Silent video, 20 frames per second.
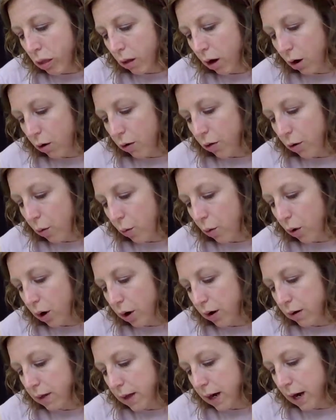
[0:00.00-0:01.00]
or the
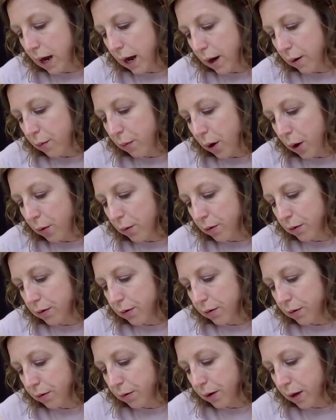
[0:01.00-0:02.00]
word that I wrote